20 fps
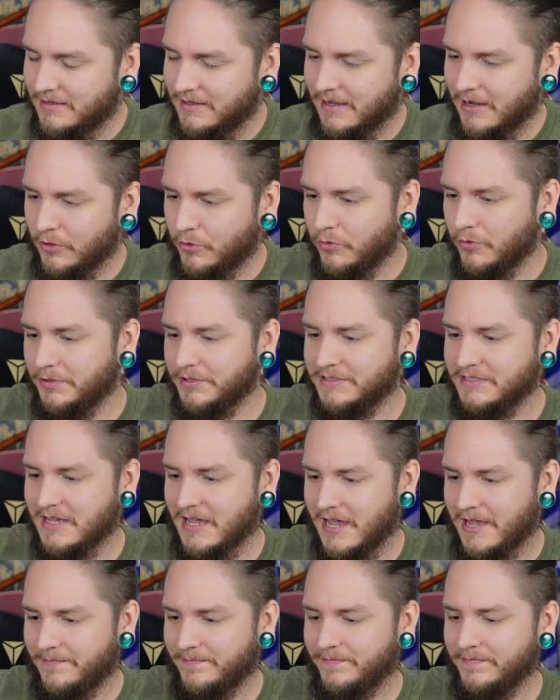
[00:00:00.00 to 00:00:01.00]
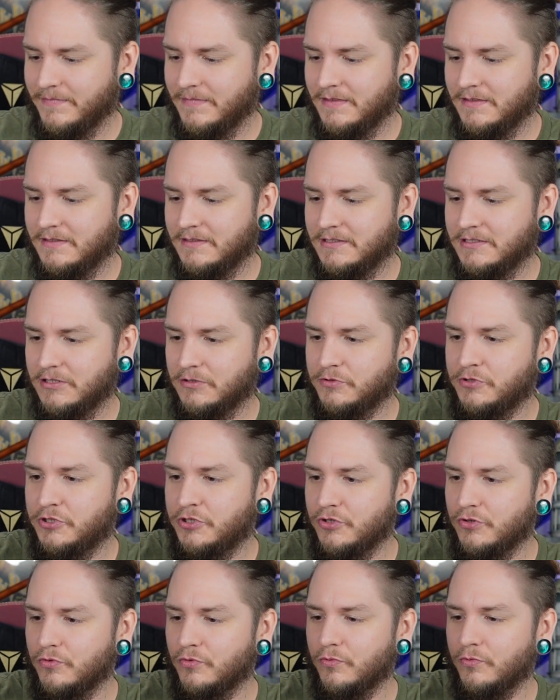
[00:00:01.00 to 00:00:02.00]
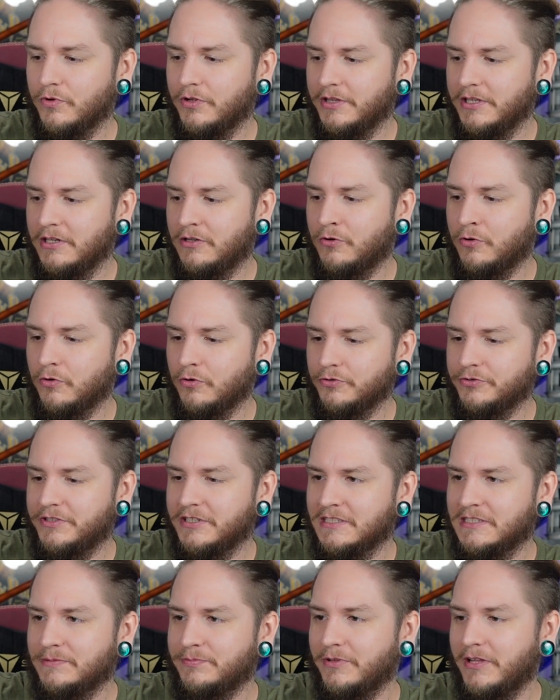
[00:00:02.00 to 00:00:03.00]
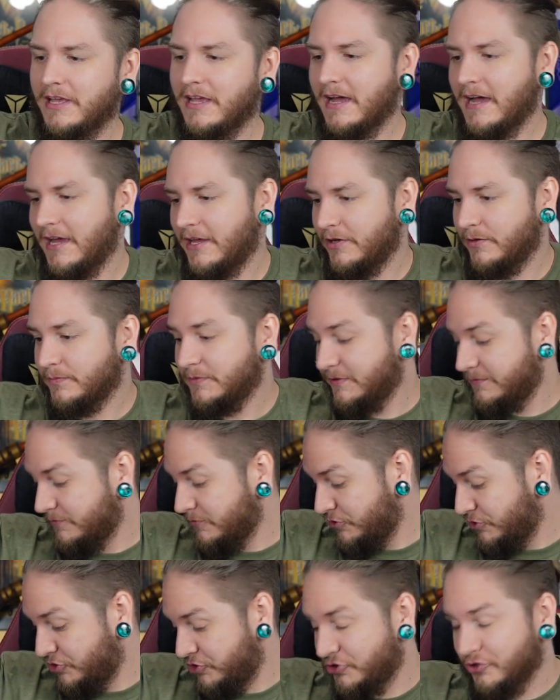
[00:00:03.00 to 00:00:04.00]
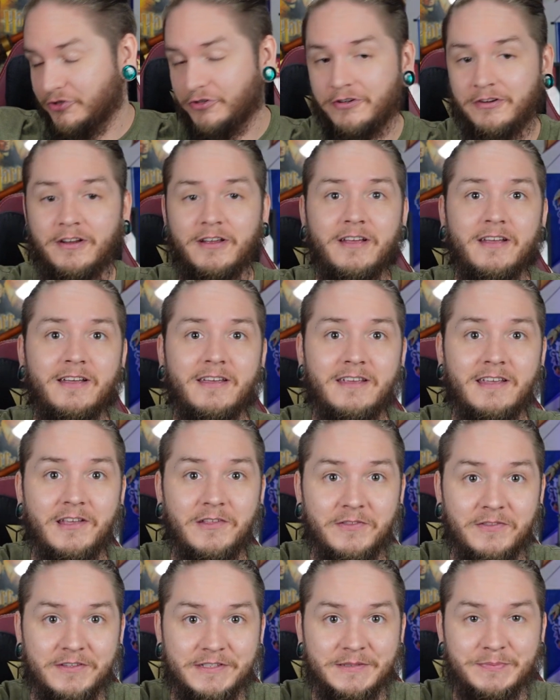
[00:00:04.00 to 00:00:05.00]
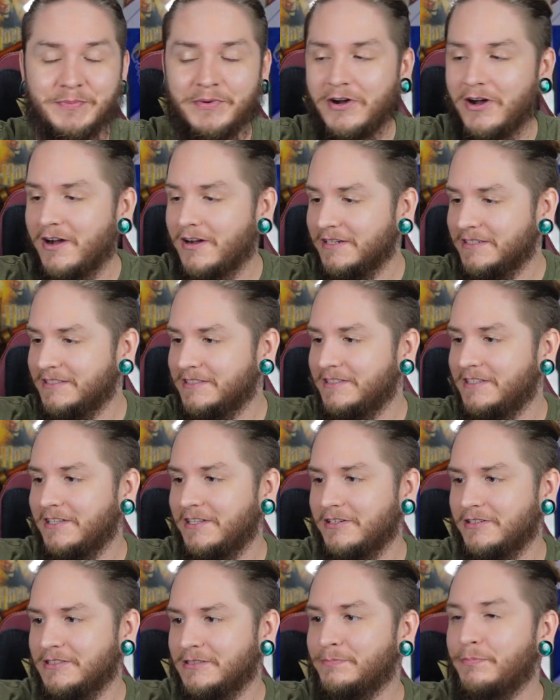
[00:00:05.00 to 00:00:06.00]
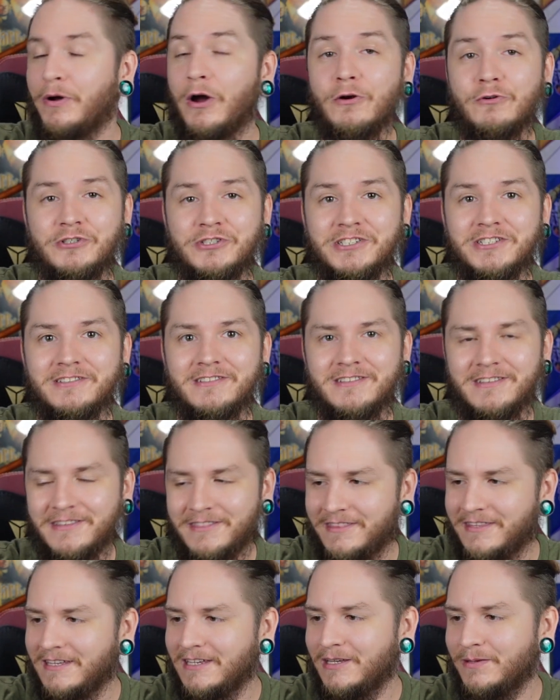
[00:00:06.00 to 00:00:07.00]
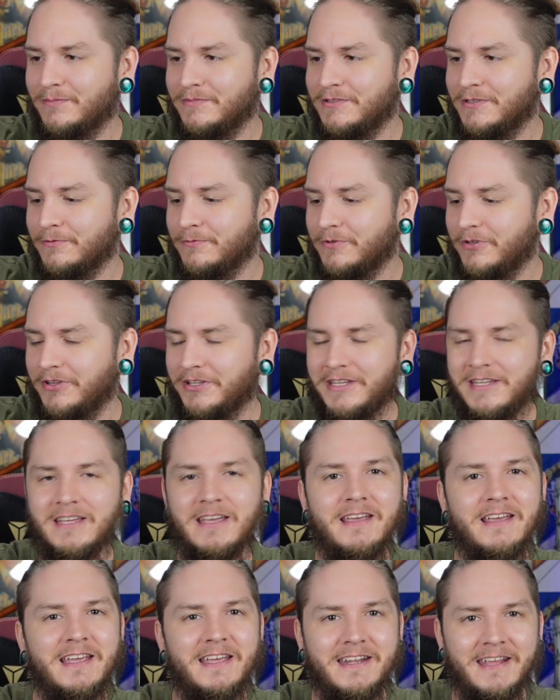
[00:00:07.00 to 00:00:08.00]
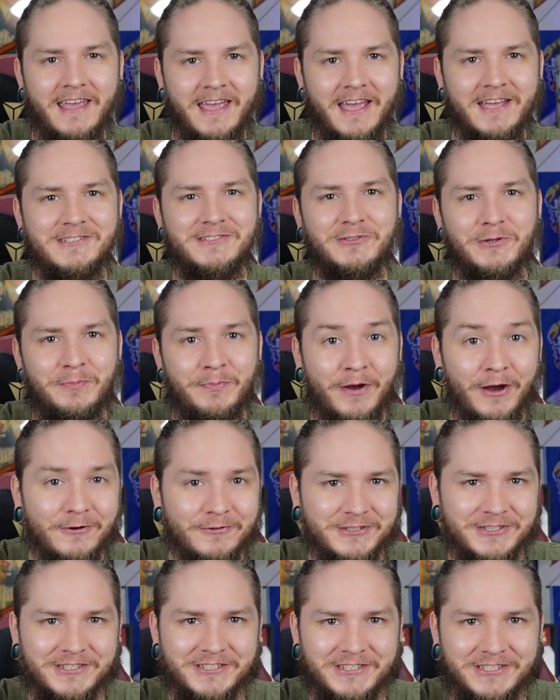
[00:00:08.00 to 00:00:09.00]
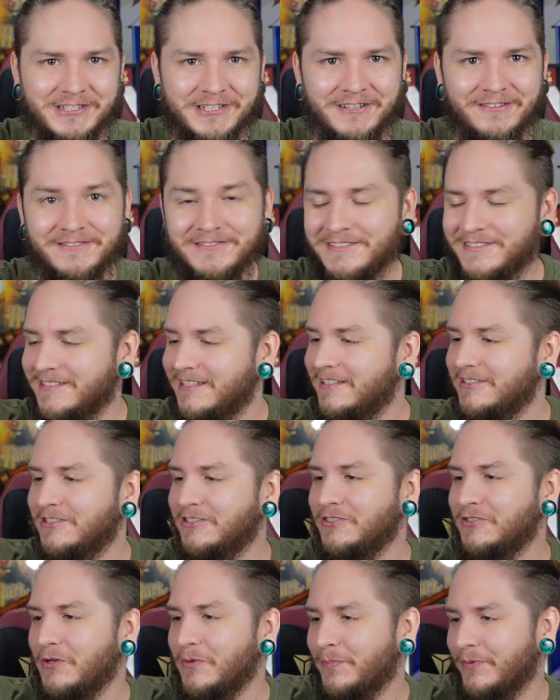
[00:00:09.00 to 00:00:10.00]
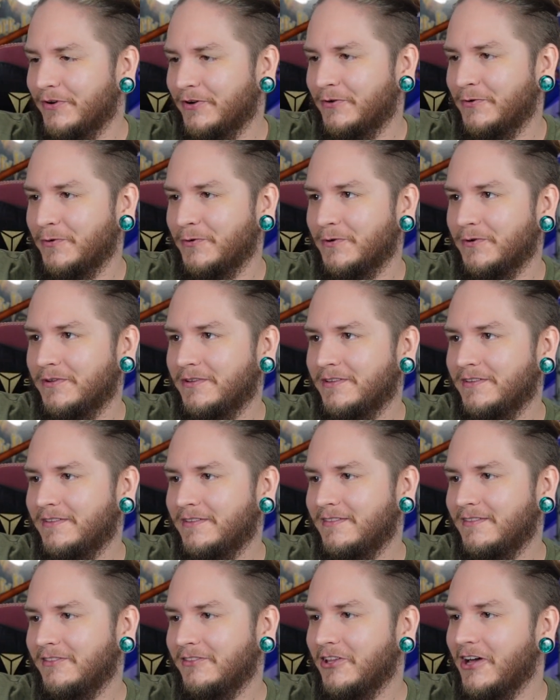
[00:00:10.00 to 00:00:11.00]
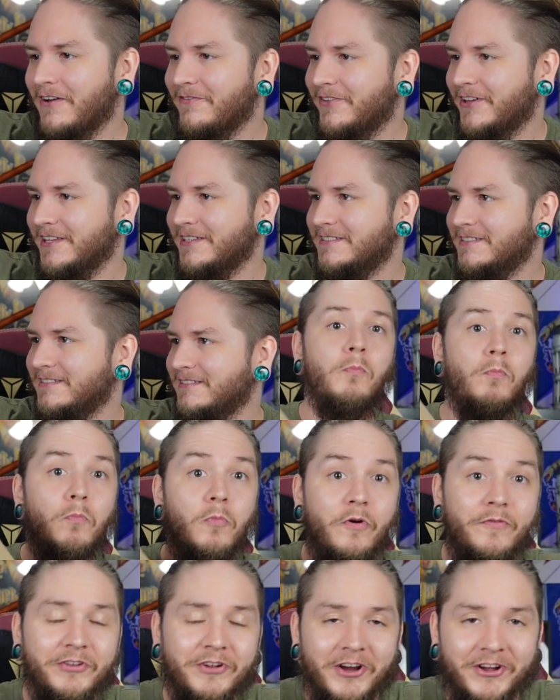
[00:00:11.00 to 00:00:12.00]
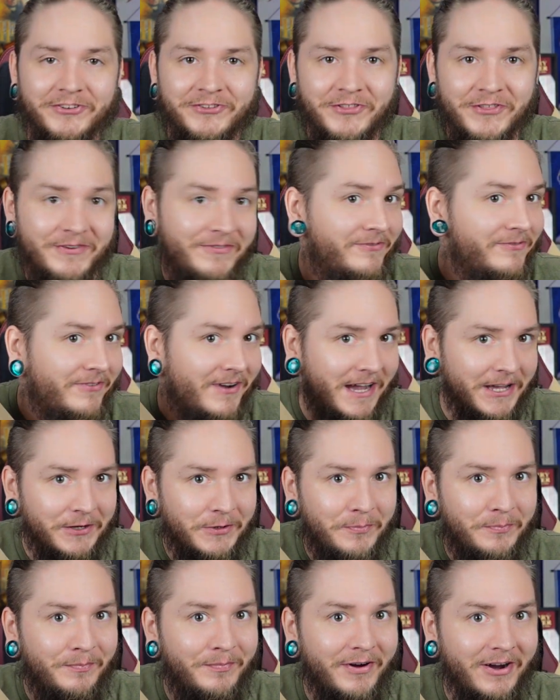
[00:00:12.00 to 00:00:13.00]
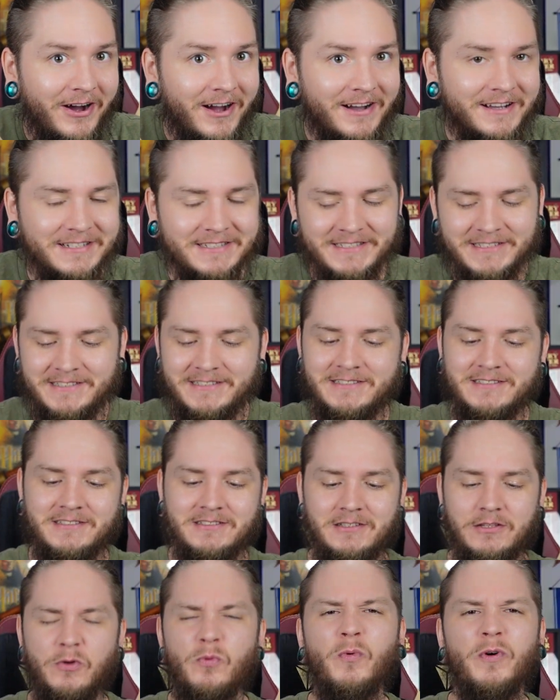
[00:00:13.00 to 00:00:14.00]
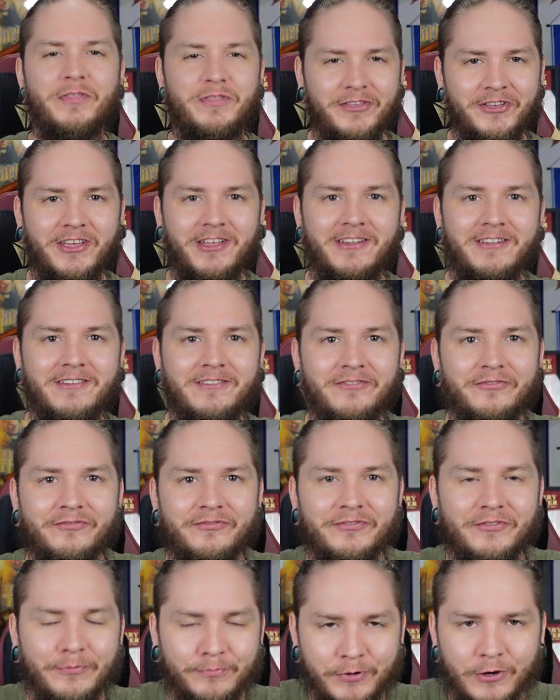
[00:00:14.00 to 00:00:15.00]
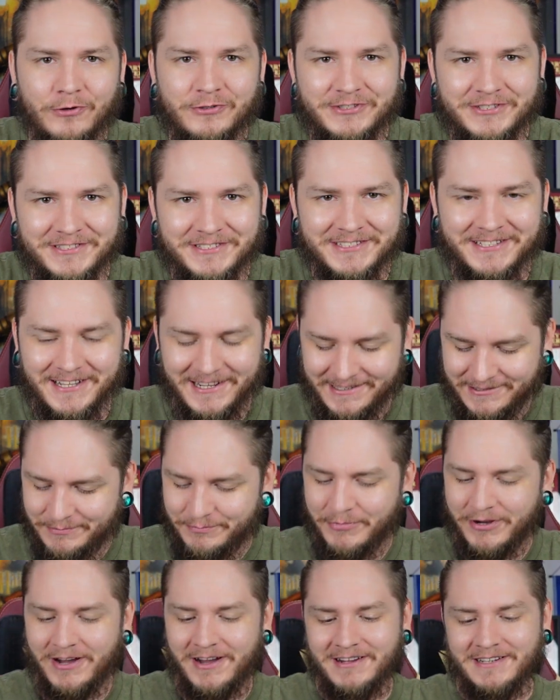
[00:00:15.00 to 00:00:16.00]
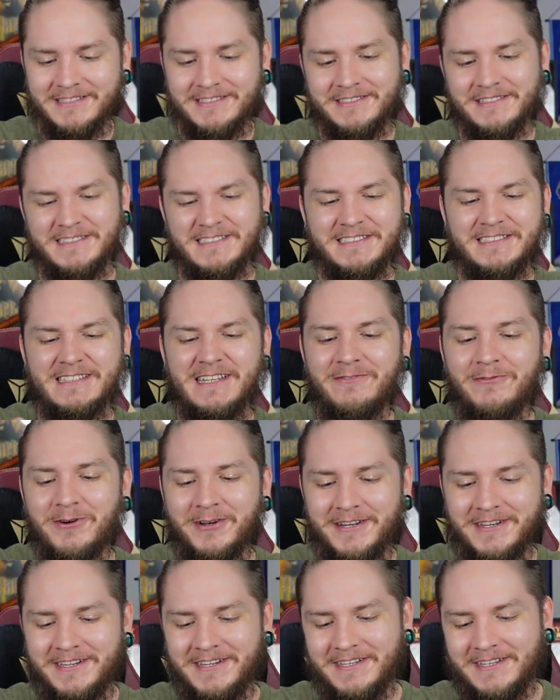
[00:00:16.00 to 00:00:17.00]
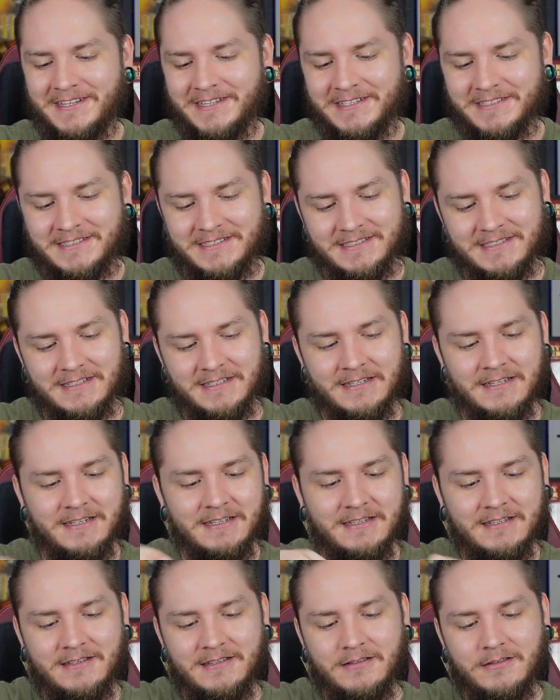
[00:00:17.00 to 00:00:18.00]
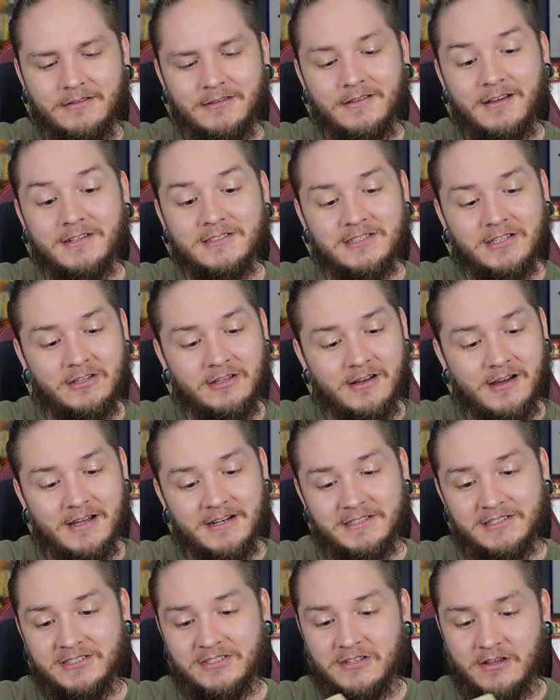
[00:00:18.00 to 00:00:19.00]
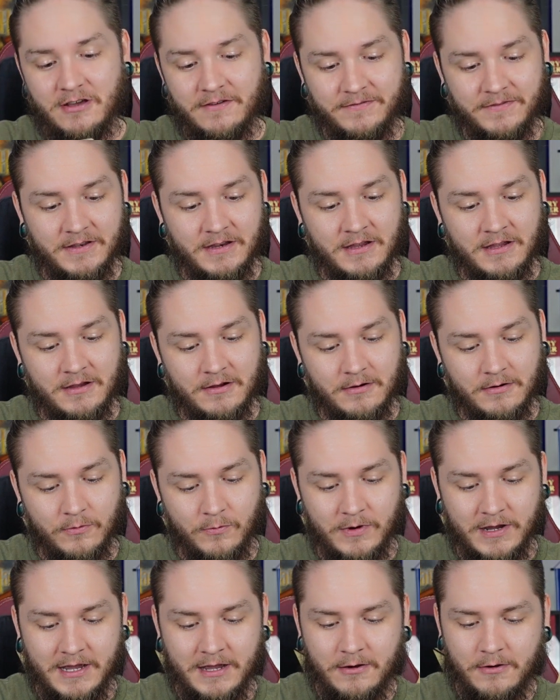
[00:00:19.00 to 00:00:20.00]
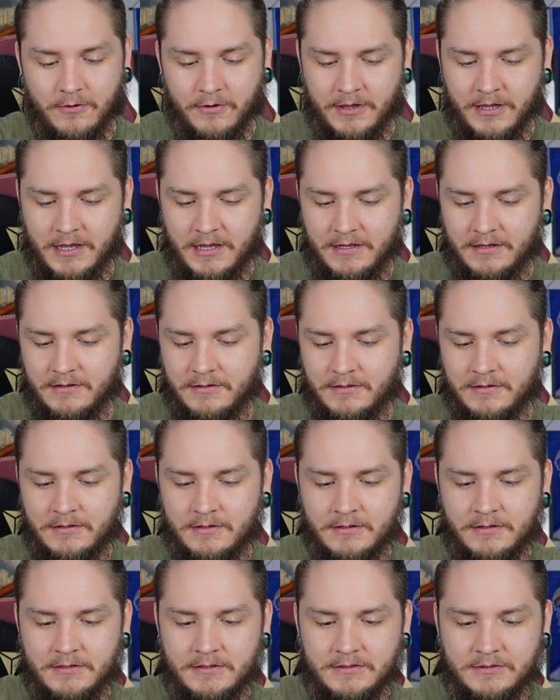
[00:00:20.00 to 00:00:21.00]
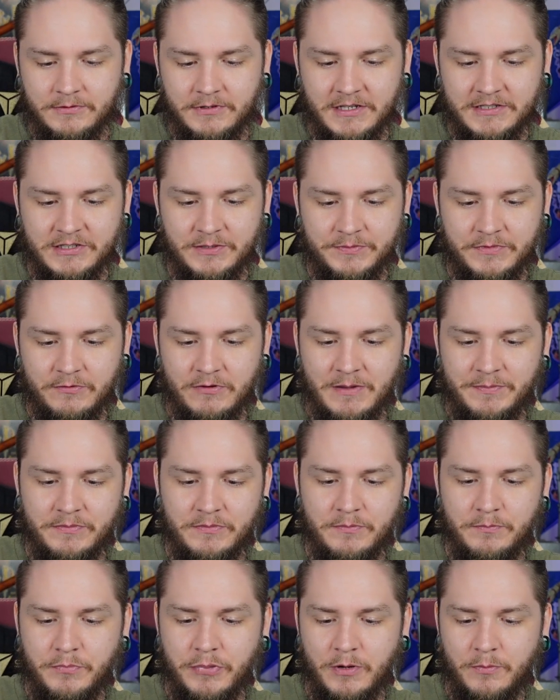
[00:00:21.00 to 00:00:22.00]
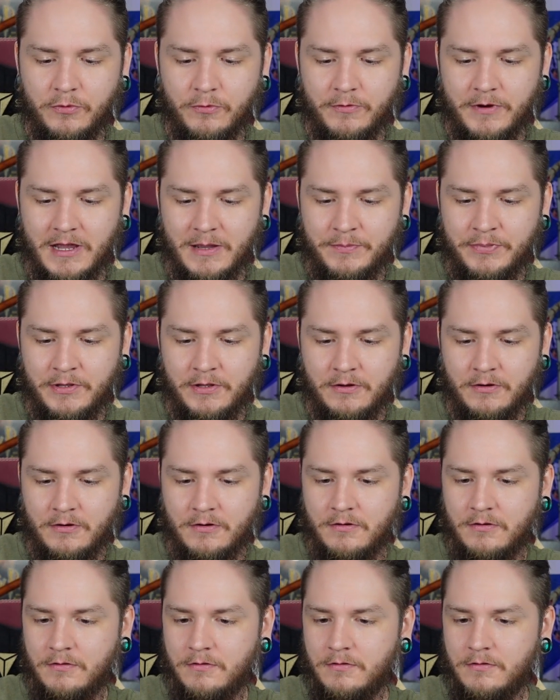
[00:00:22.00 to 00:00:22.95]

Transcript: How cool is that? So 2 really cool display items for sure in this box that is potion themed to really enhance your potion shelves. Super cool. Love it. Moving on to the final box within the potions class box. Let's see what it is. There's a lot of stuff in here. Wow, okay. So we got something wrapped in bubble wrap here.